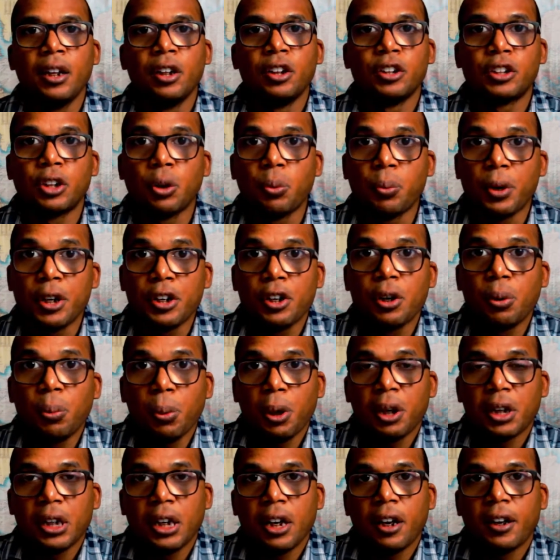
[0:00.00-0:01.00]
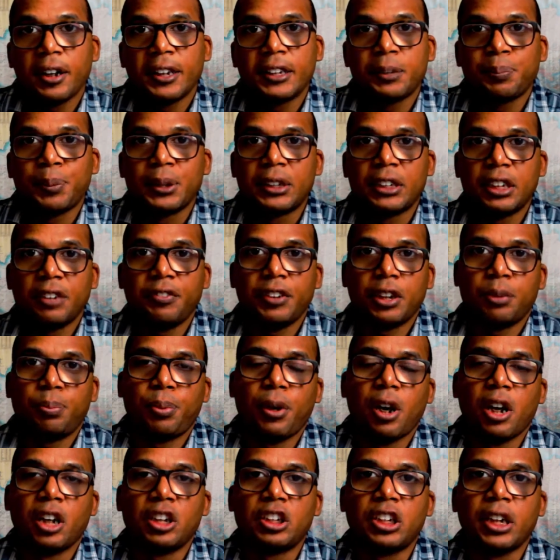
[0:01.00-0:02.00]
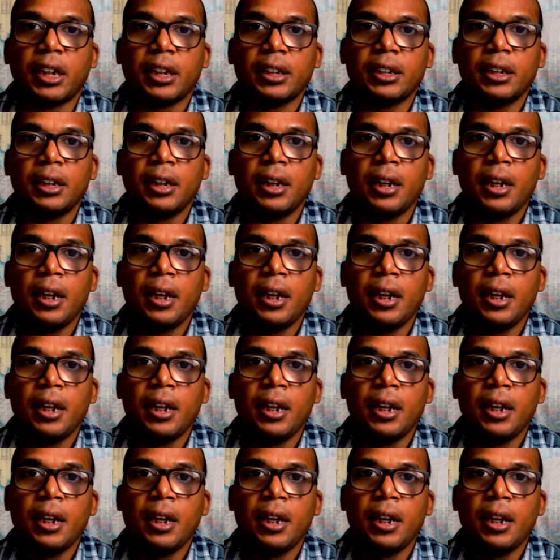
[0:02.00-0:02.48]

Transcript: So when you're working on a specific project,